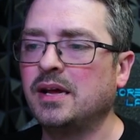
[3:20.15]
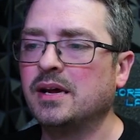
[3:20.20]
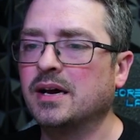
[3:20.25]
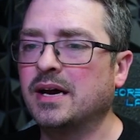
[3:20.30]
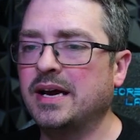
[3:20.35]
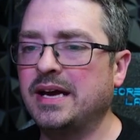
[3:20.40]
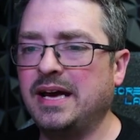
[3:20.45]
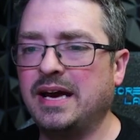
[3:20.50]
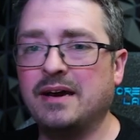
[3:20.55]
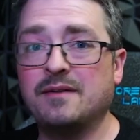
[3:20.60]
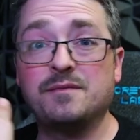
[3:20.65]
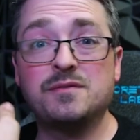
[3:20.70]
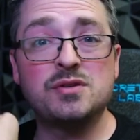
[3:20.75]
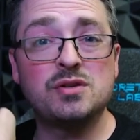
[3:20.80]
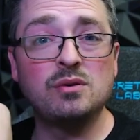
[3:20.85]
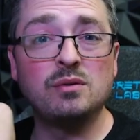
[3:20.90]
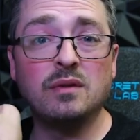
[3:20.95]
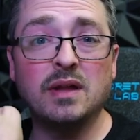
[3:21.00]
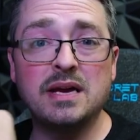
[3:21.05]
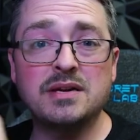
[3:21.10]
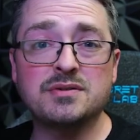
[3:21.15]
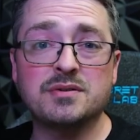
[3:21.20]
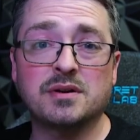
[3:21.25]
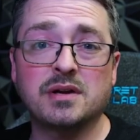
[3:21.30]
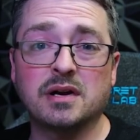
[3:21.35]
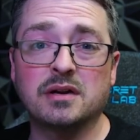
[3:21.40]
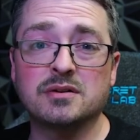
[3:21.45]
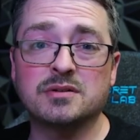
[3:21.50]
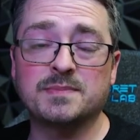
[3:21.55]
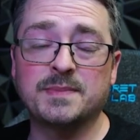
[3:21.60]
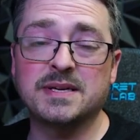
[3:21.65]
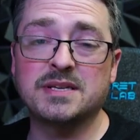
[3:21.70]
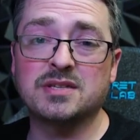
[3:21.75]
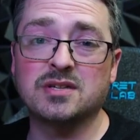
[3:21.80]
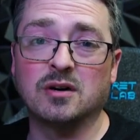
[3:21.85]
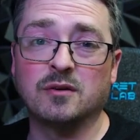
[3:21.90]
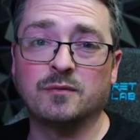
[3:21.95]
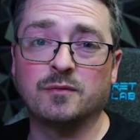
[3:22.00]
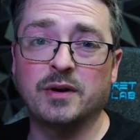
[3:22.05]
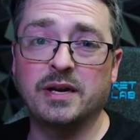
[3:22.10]
I have two laser cutters
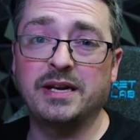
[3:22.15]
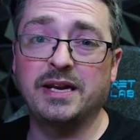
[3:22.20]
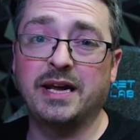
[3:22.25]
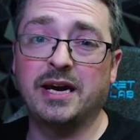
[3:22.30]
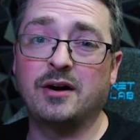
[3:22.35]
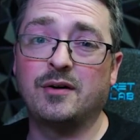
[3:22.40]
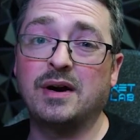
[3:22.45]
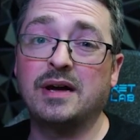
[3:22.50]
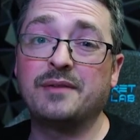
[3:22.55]
myself right now. I have